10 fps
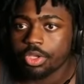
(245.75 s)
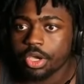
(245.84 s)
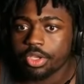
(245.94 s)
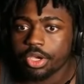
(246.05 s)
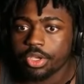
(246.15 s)

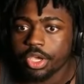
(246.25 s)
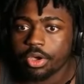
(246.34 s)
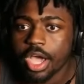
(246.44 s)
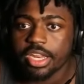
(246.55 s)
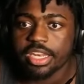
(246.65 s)
yo, yo, yo.
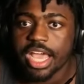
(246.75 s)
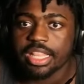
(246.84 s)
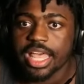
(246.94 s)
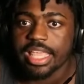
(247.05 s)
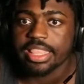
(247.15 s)
I did not
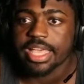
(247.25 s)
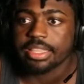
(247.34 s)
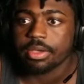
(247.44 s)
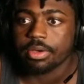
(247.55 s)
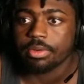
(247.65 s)
like that
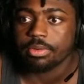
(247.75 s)
though.